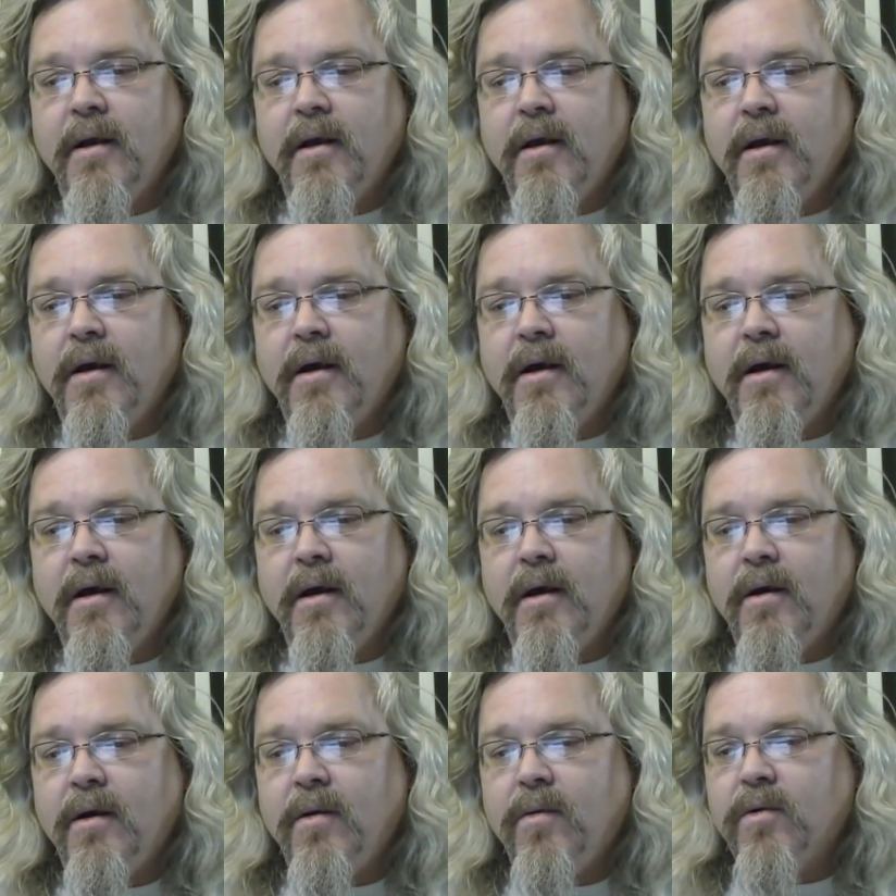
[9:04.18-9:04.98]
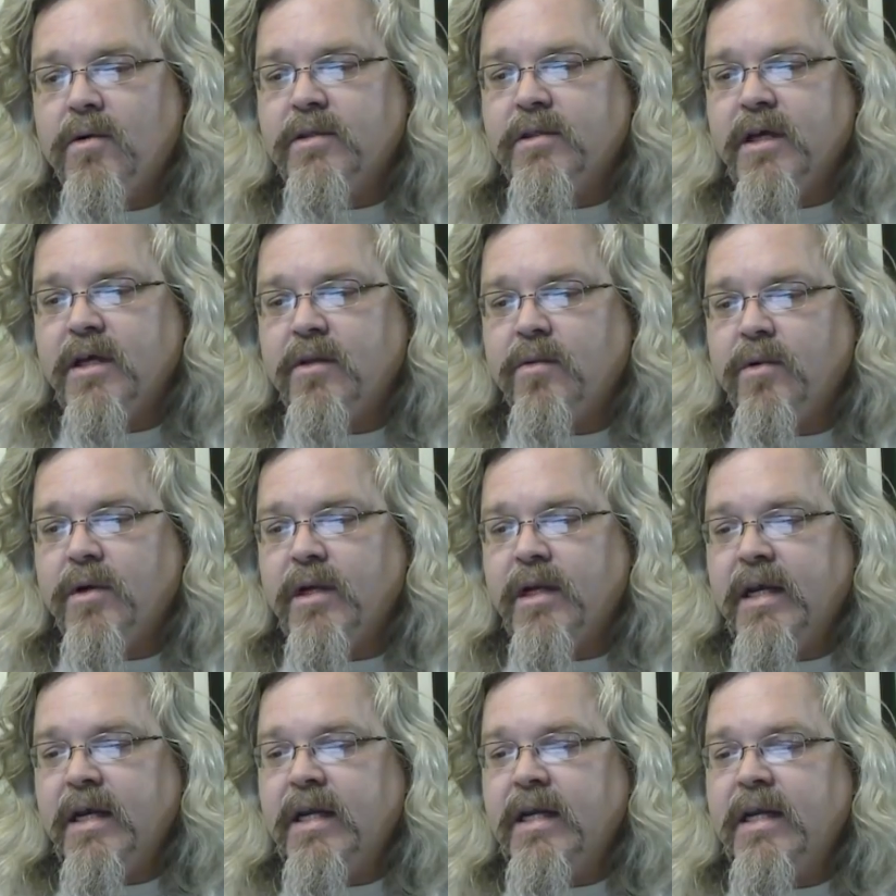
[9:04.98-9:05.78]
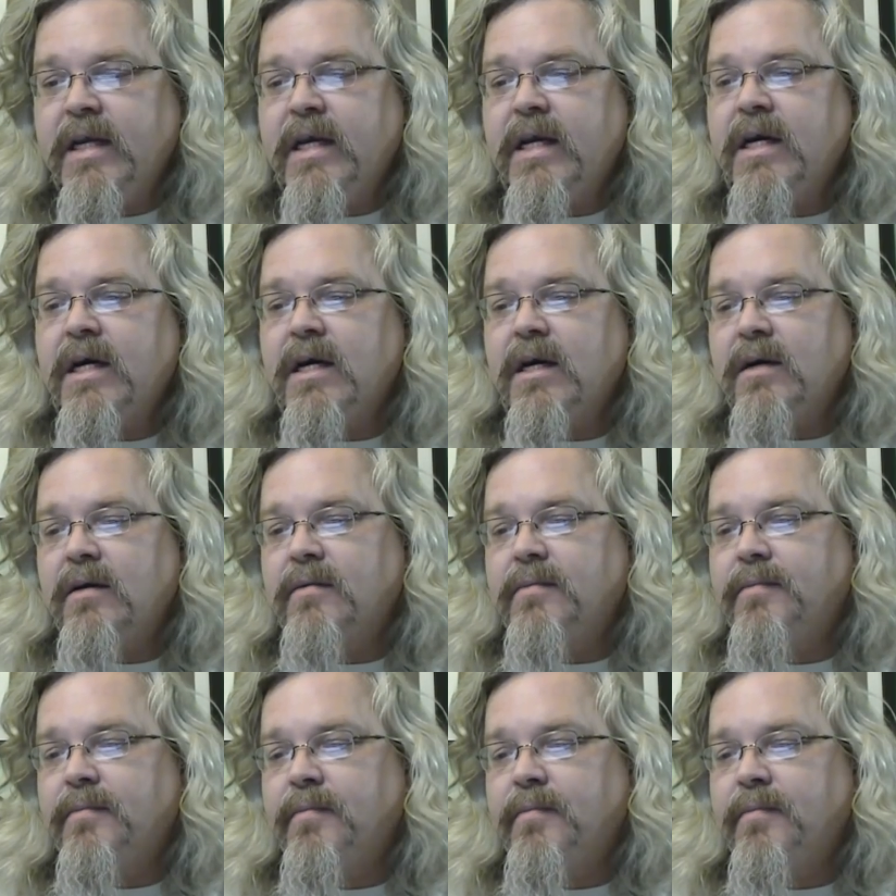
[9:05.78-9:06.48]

Uh, where's the other one? India.